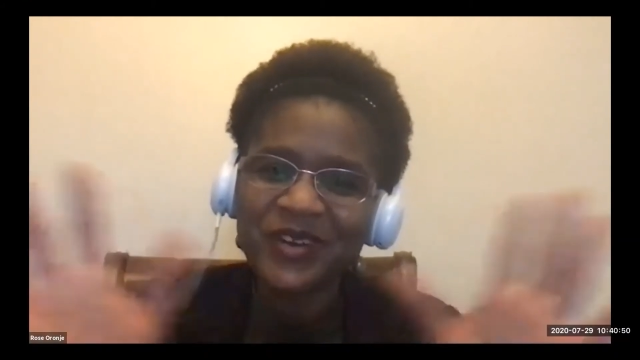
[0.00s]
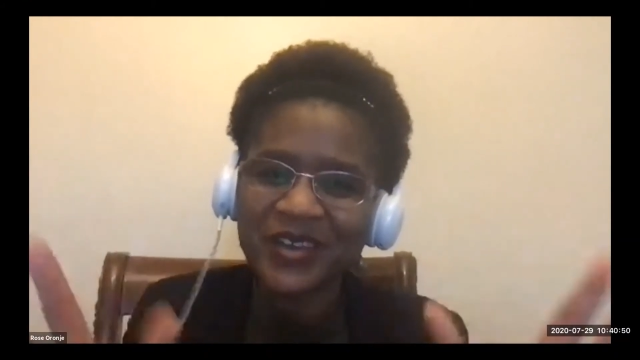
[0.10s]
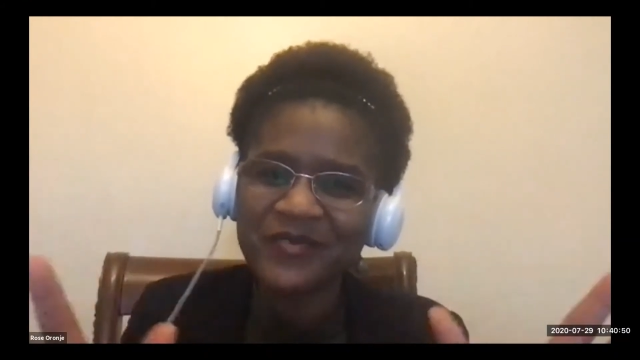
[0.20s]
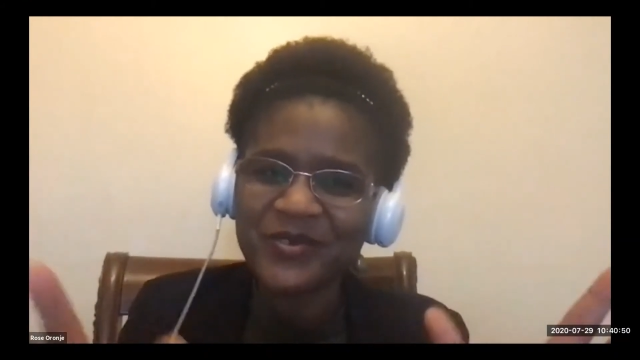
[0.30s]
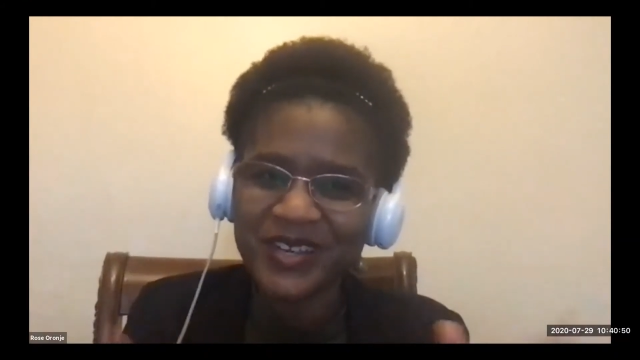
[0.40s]

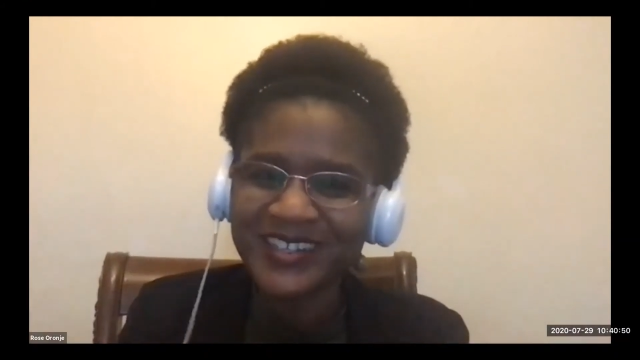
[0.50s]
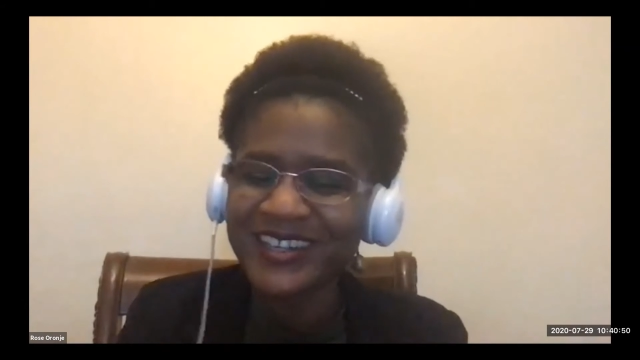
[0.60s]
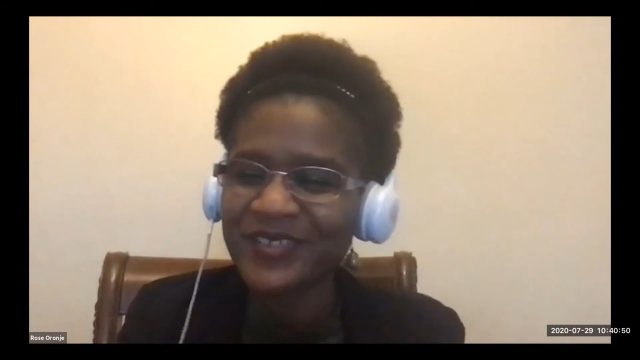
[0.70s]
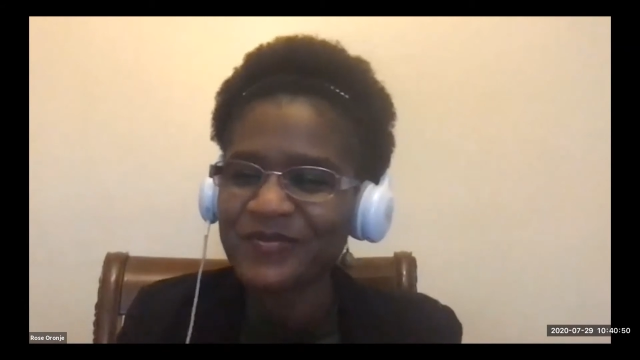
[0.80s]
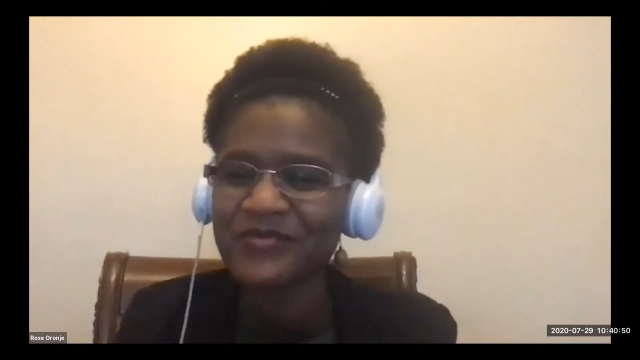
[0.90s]
everyone
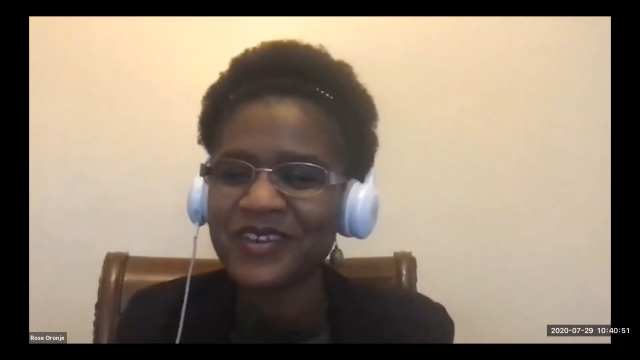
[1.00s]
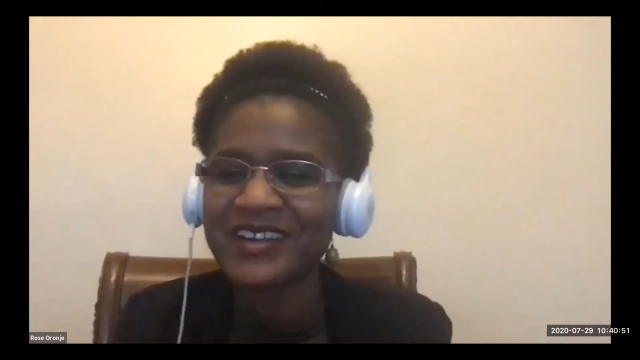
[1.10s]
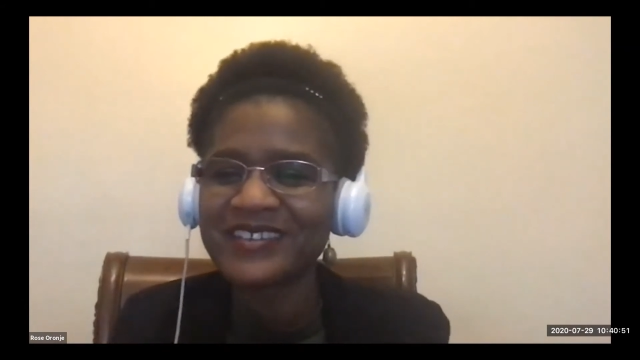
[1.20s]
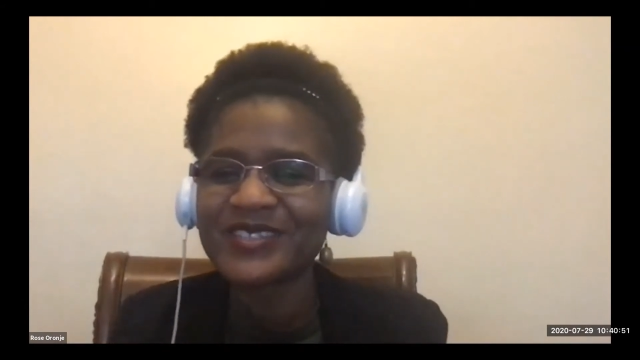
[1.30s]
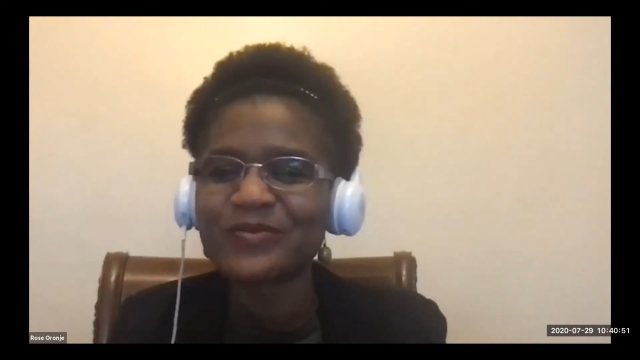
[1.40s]
before I
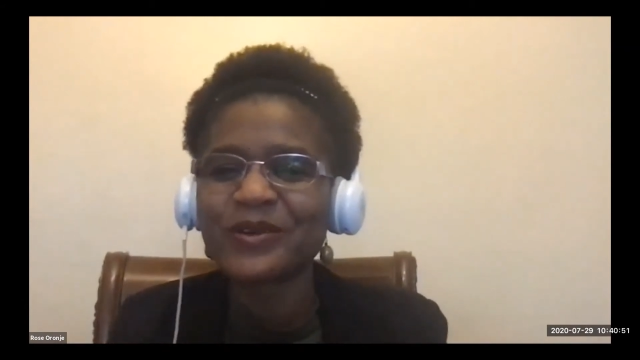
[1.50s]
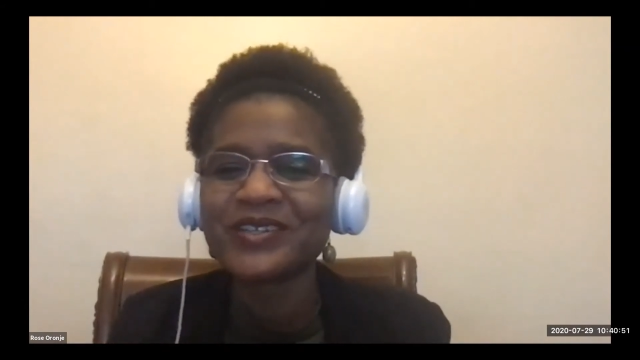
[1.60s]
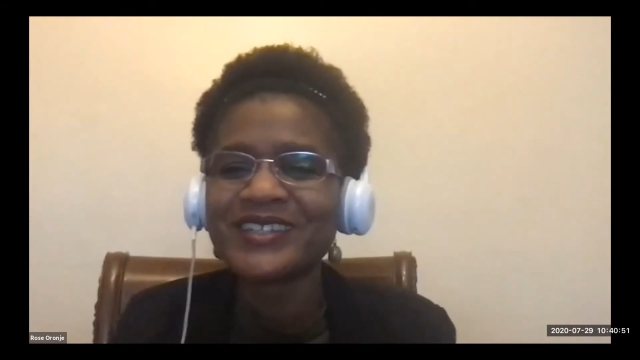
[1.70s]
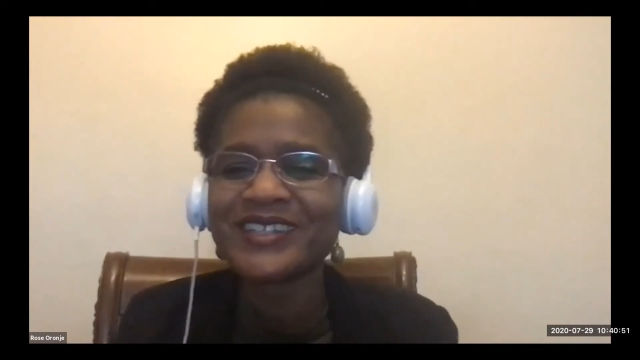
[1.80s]
respond.